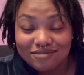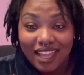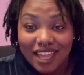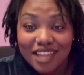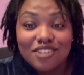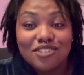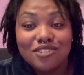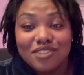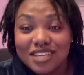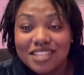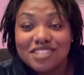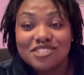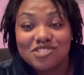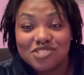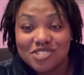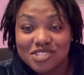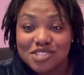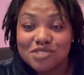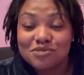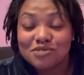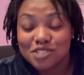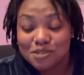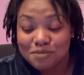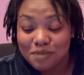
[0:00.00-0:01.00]
and you need to
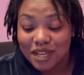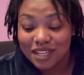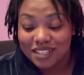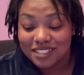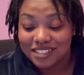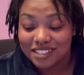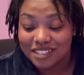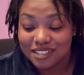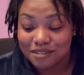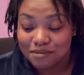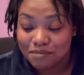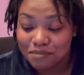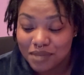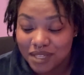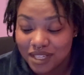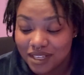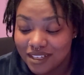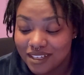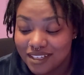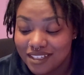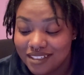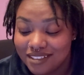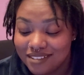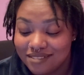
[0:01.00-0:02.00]
just respect her,
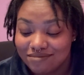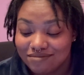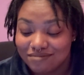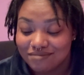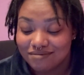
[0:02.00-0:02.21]
period.